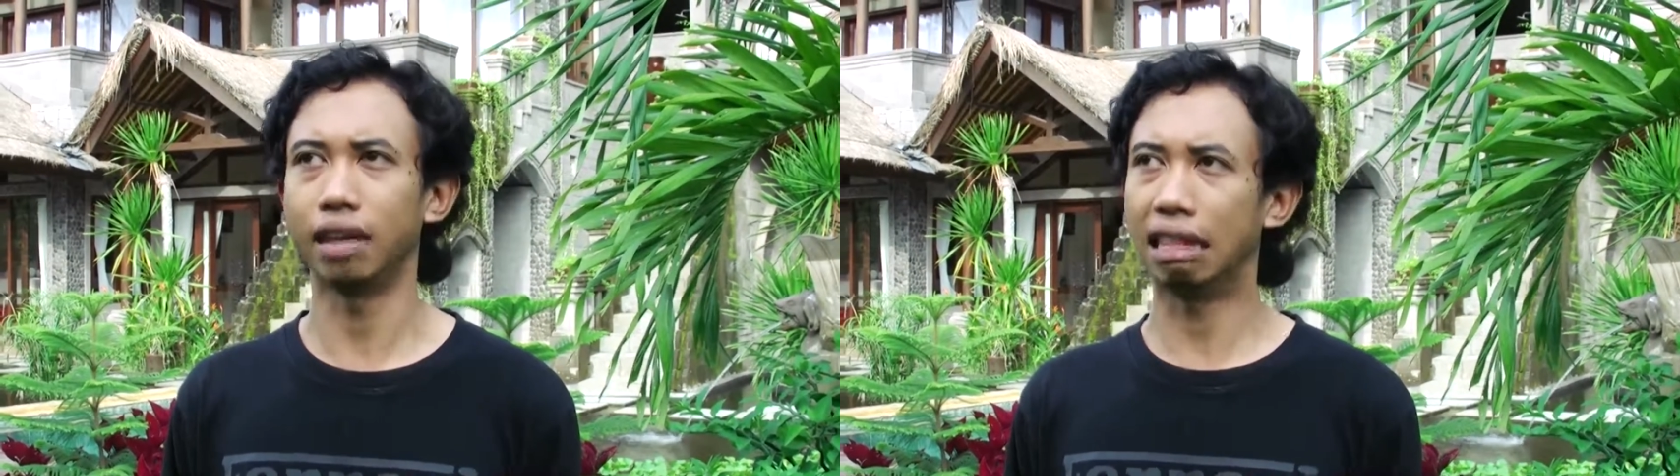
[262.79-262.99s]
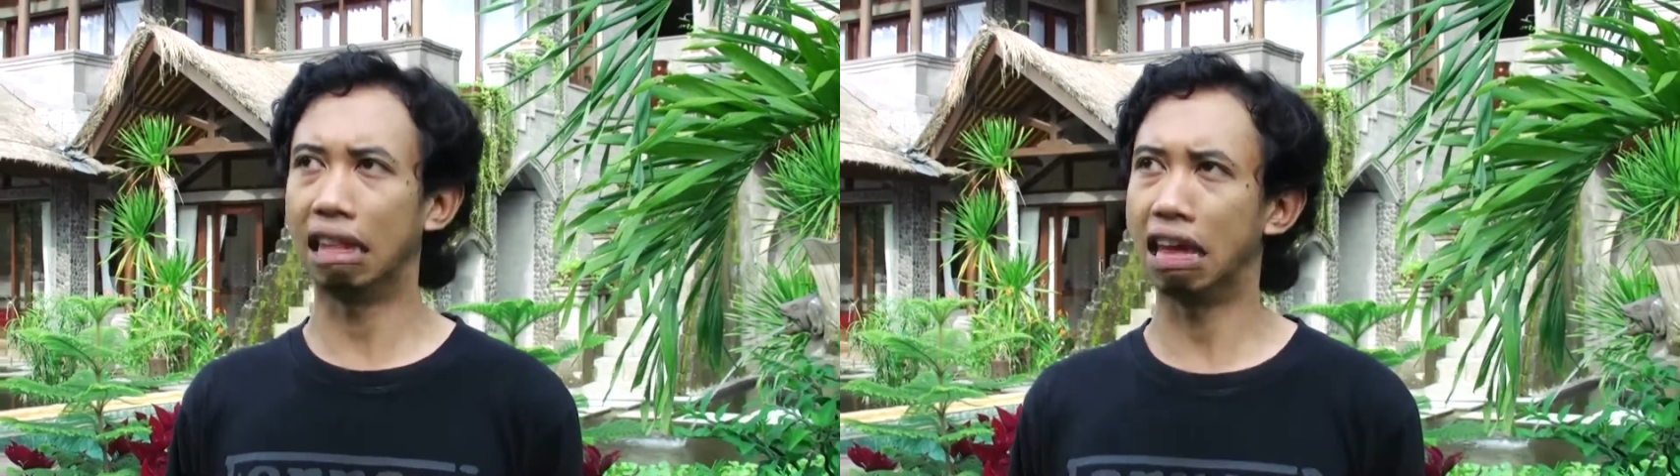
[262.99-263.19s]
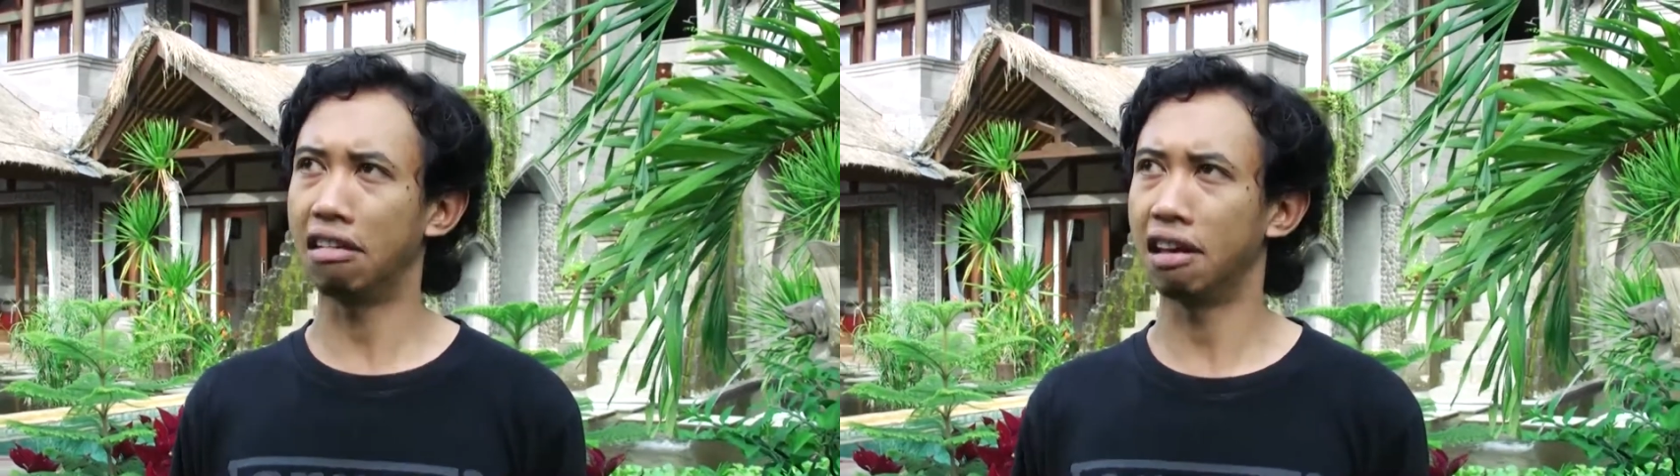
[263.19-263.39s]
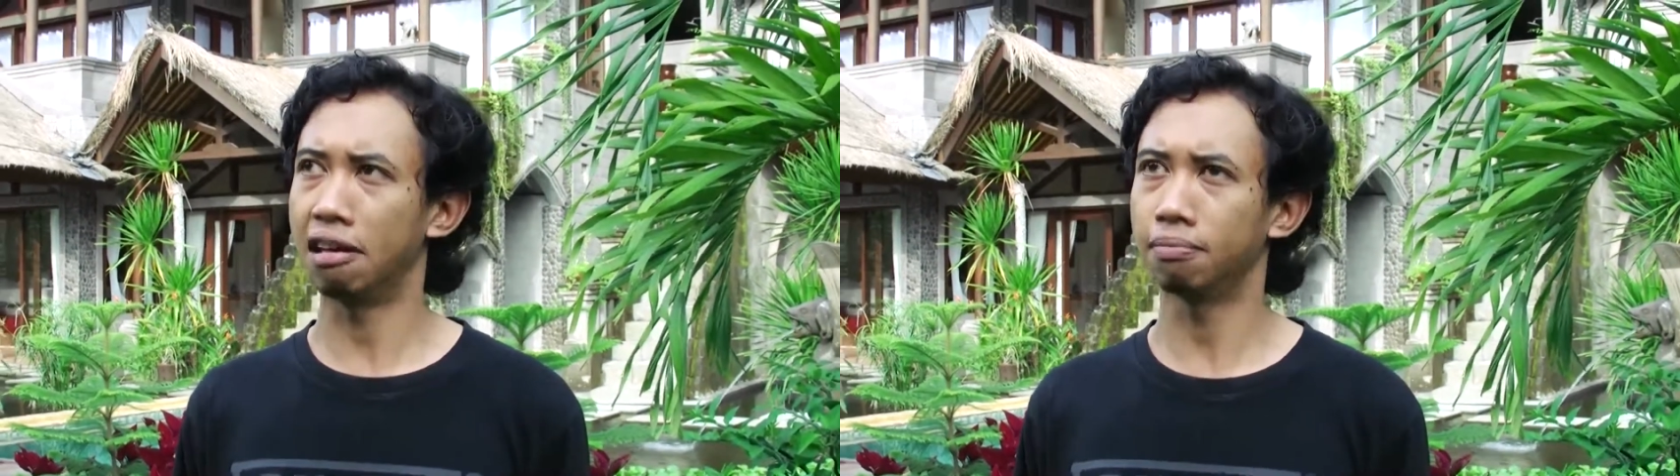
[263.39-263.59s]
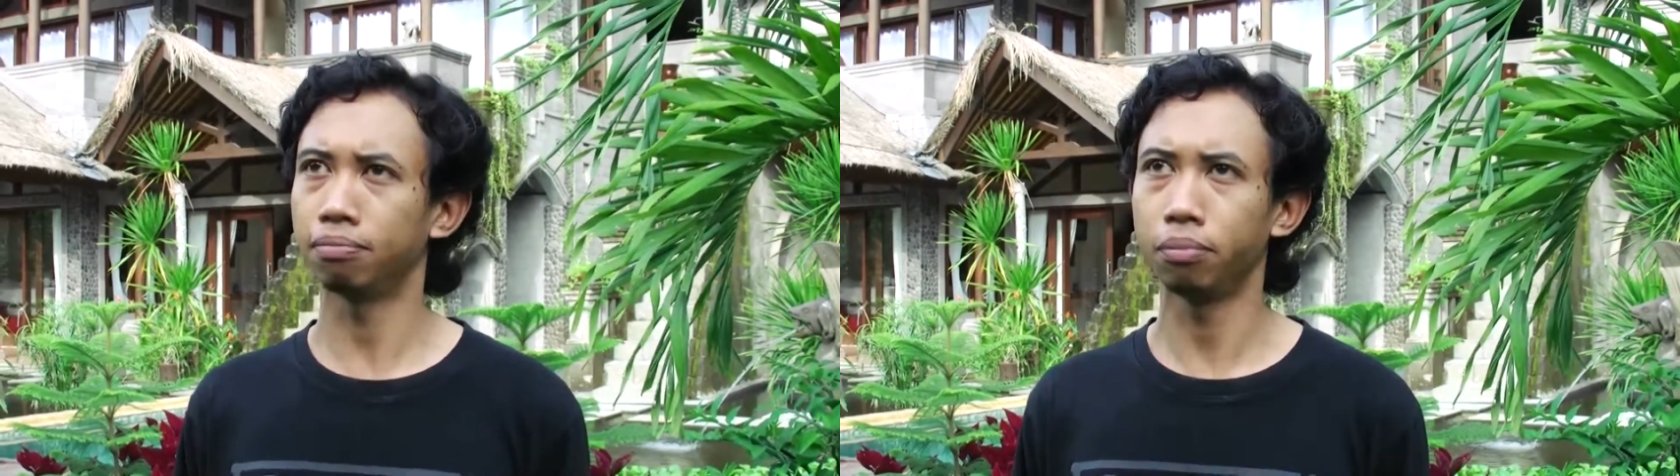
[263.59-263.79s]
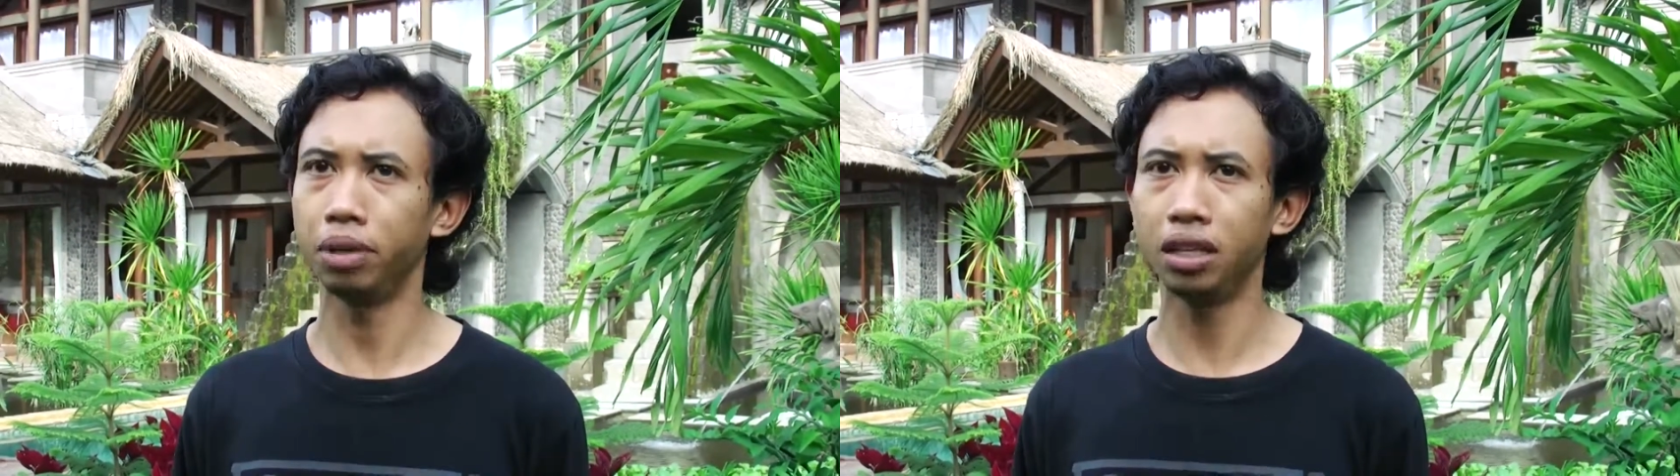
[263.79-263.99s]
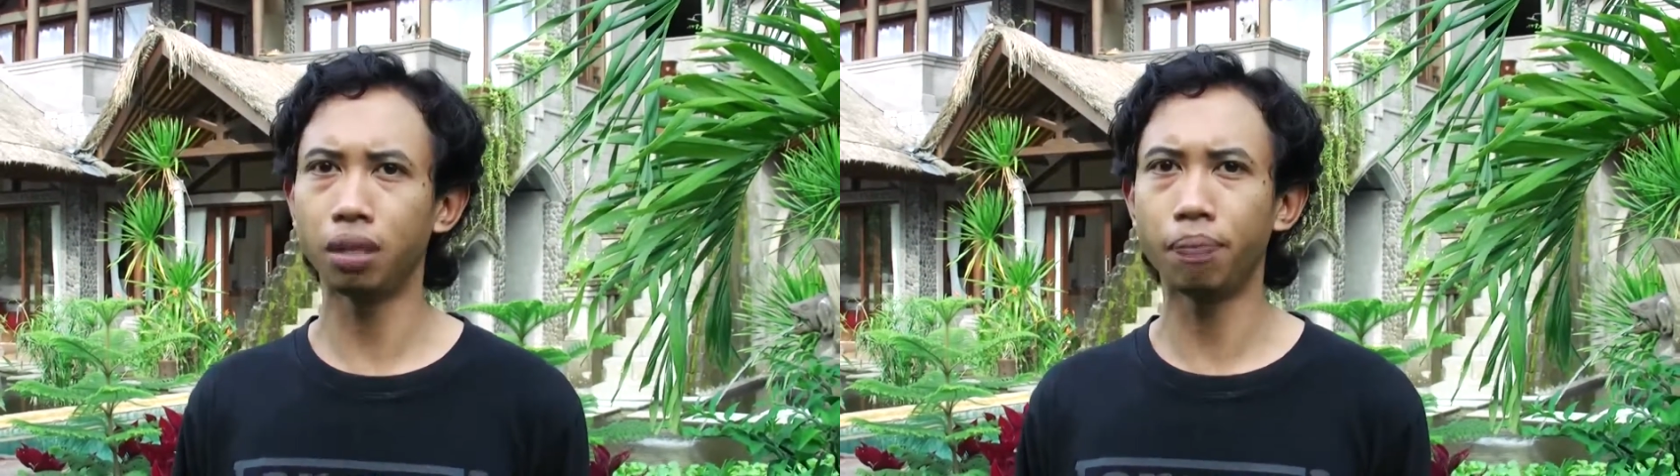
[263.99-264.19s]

and then be the